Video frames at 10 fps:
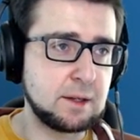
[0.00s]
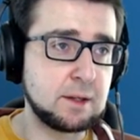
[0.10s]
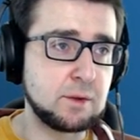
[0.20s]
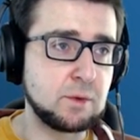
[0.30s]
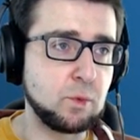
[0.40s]

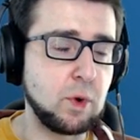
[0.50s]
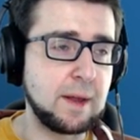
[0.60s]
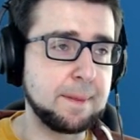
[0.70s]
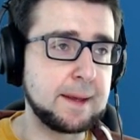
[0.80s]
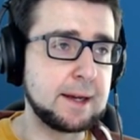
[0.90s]
in
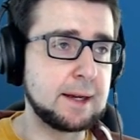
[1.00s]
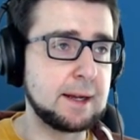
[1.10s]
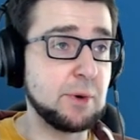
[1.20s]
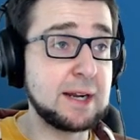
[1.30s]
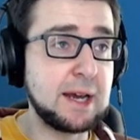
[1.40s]
one
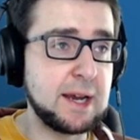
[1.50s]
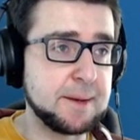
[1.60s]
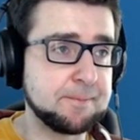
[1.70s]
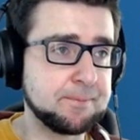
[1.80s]
uh, one line.